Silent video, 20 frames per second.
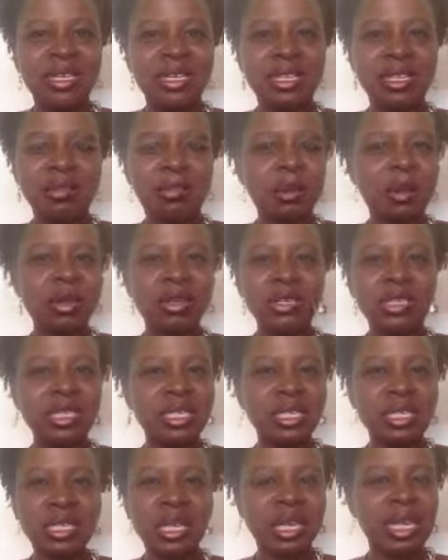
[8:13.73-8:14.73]
the
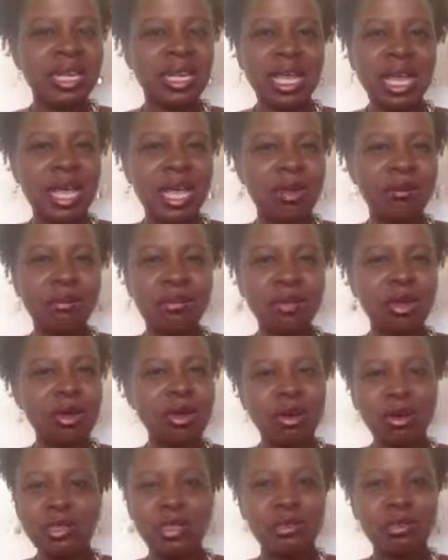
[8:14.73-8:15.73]
person that I'm
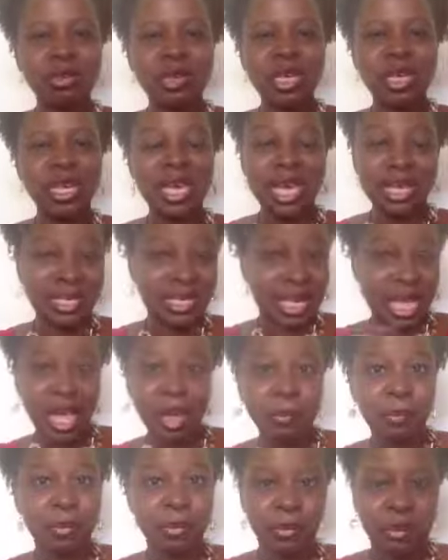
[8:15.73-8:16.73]
called to be at
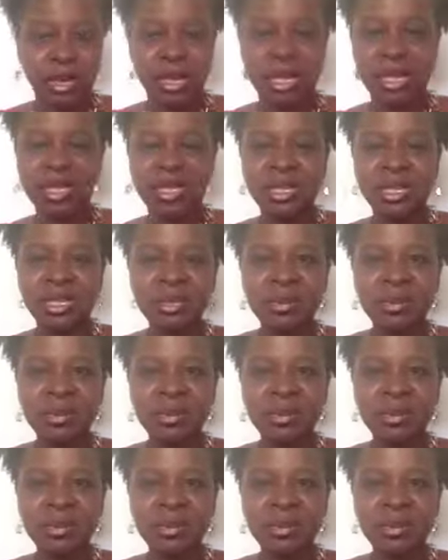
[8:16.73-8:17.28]
that point,